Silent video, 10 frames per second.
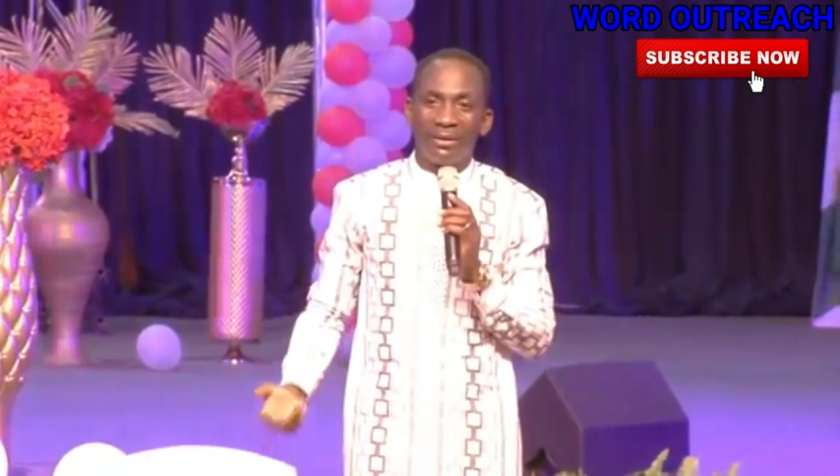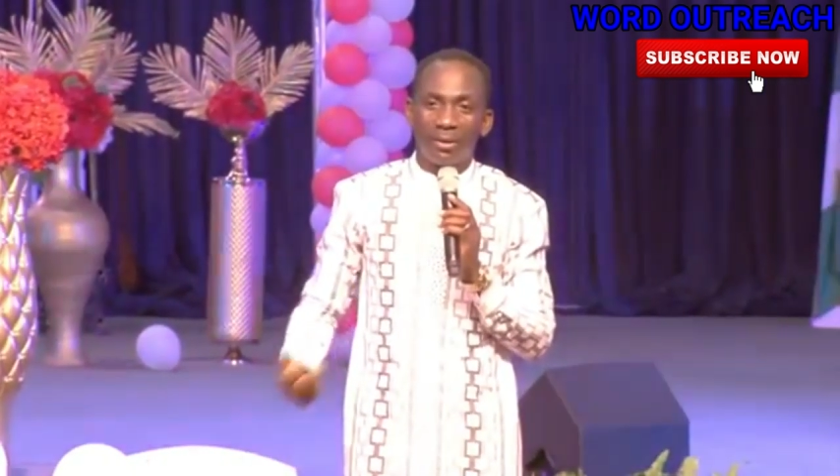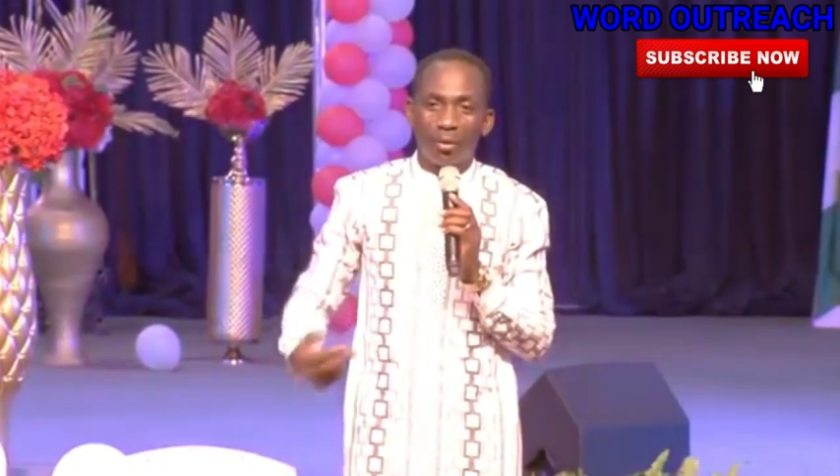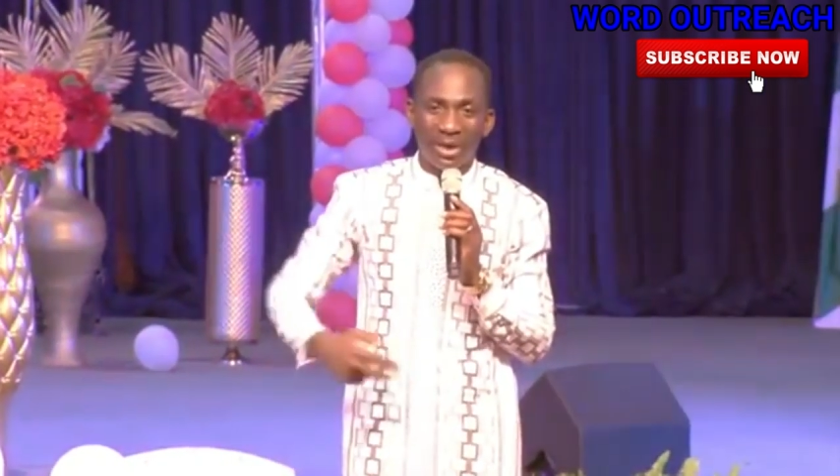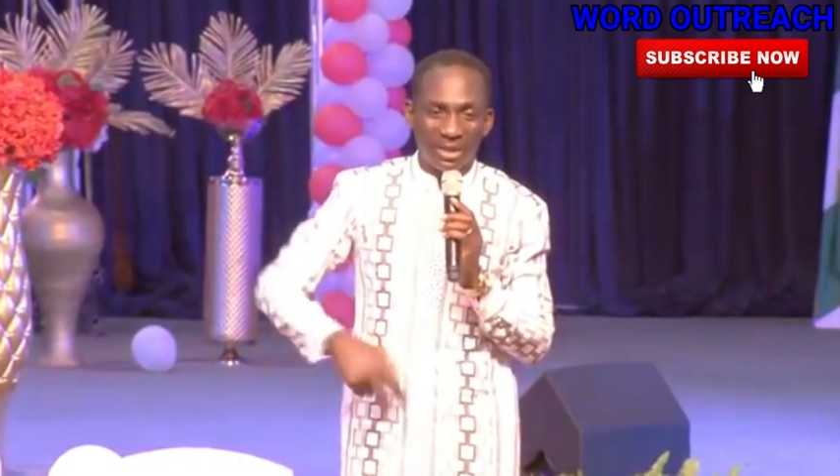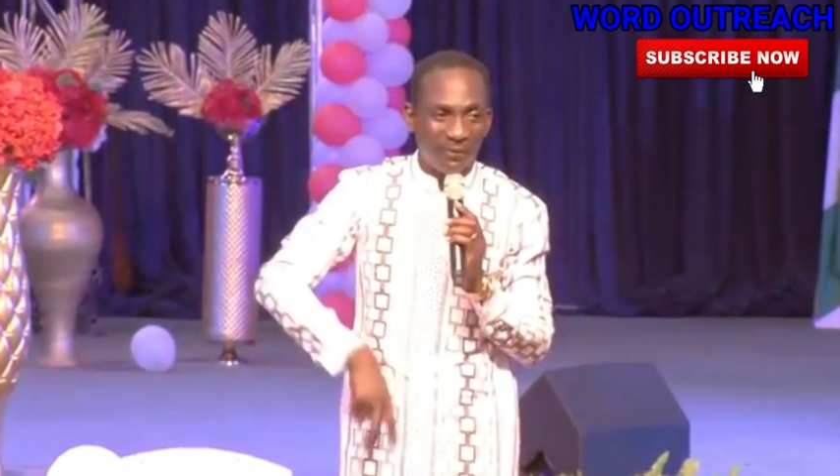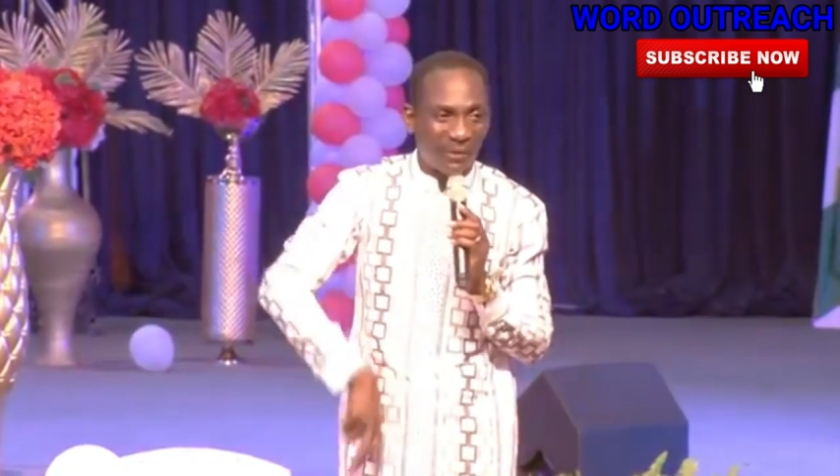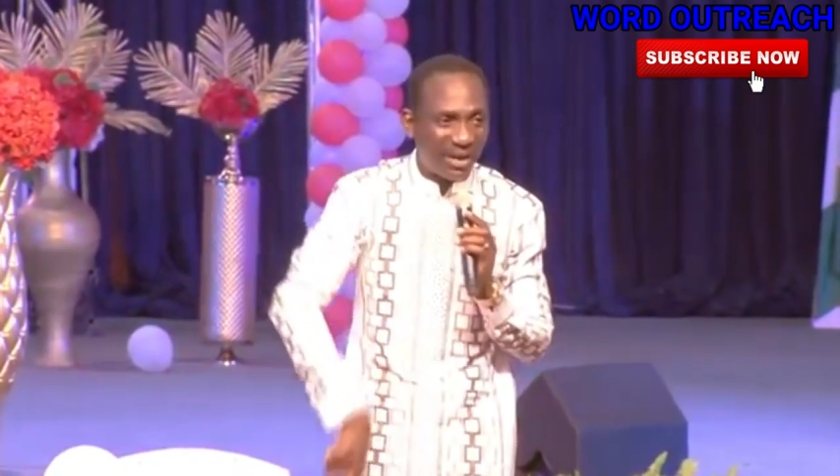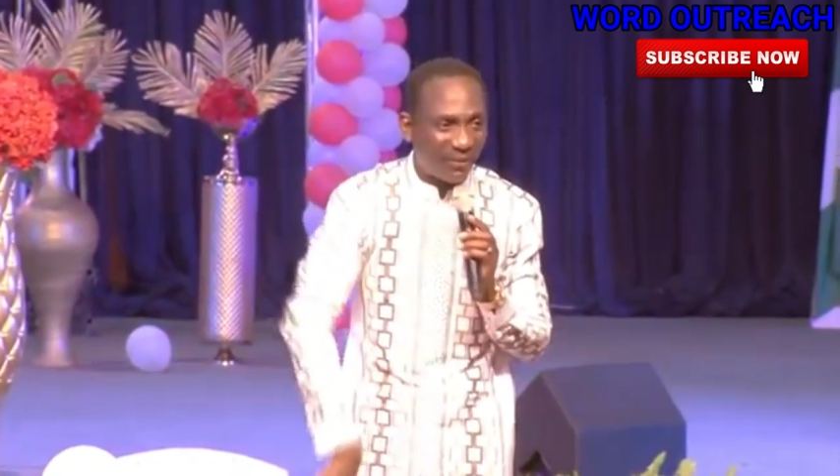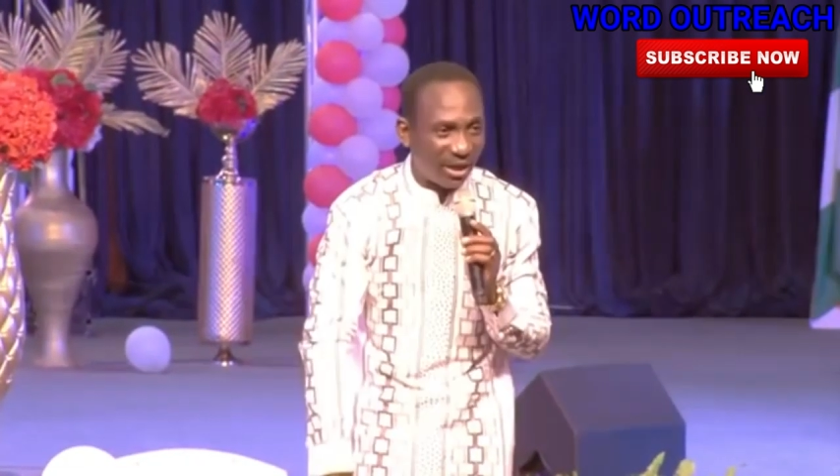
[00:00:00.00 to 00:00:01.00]

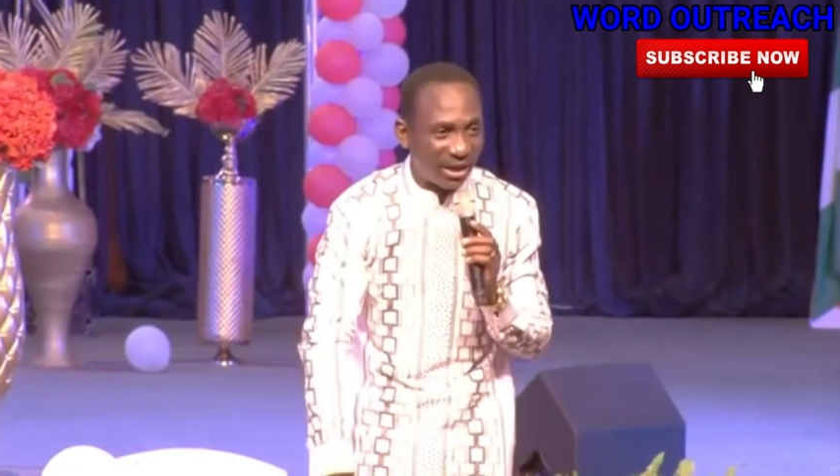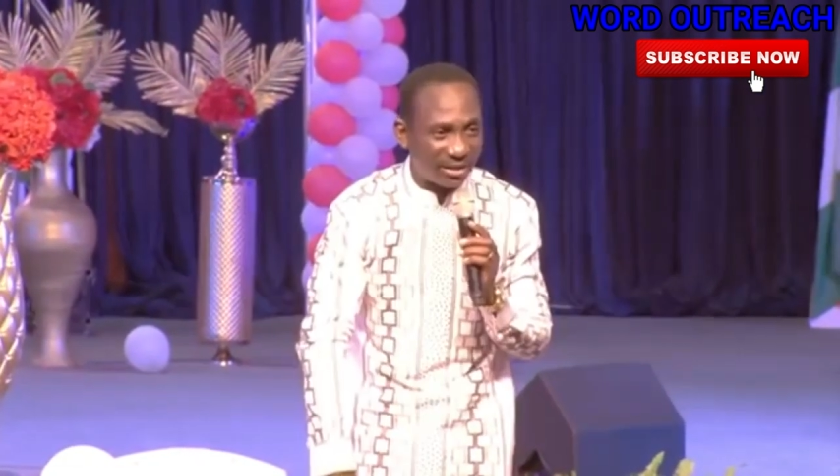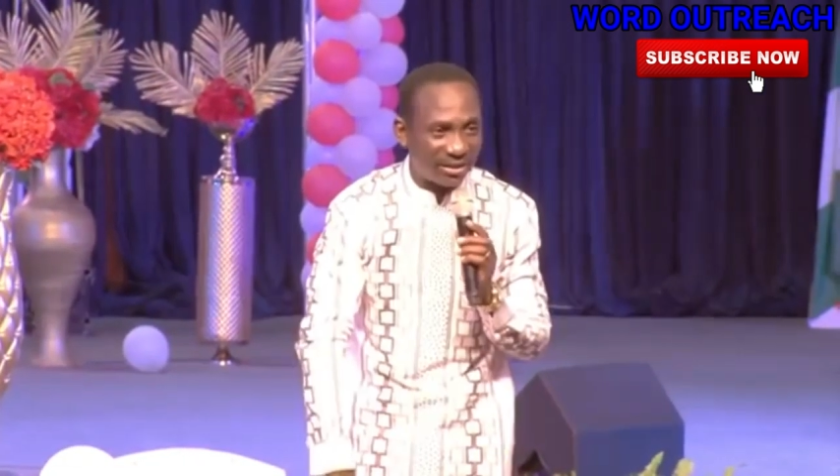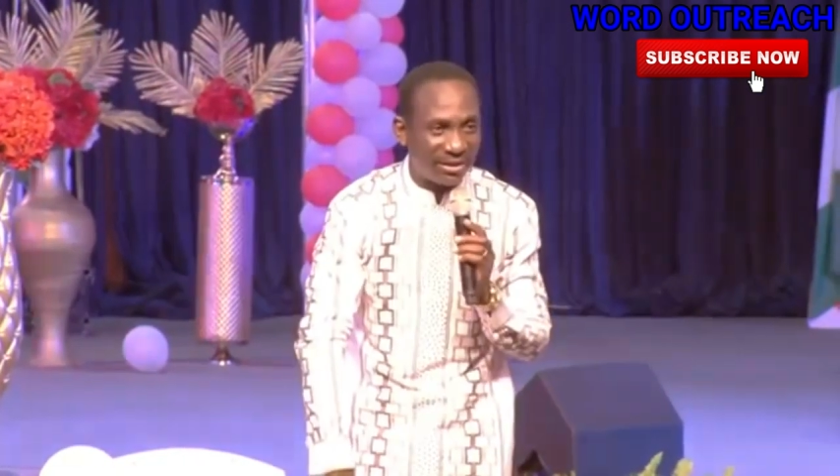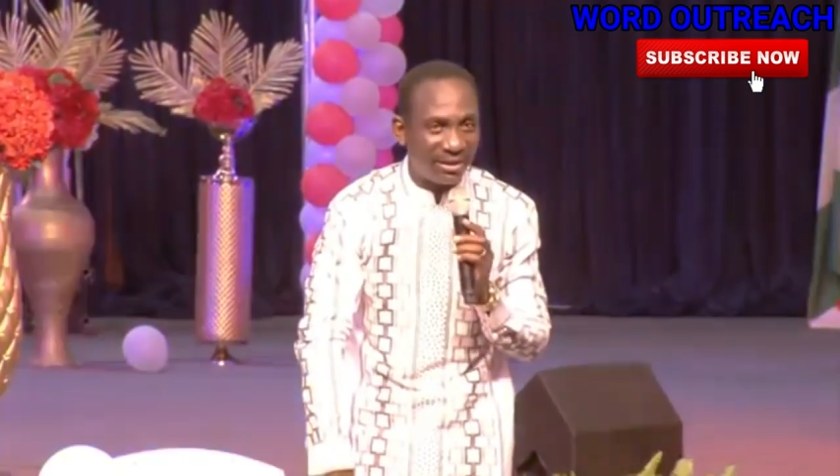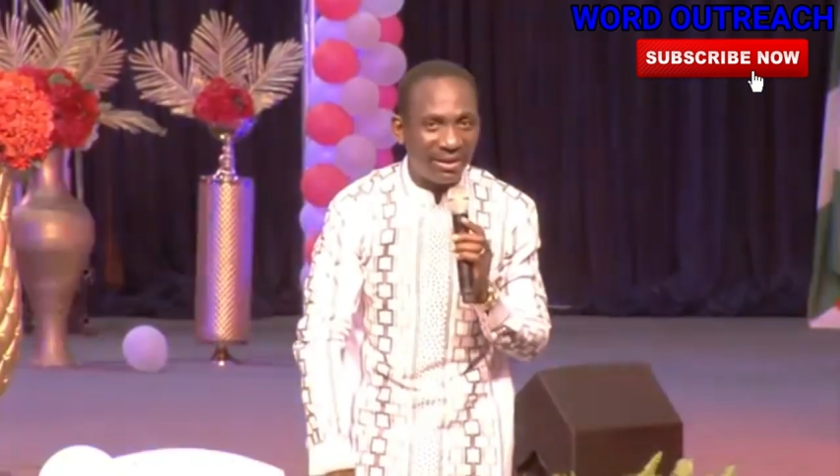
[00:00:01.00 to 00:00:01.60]
25 years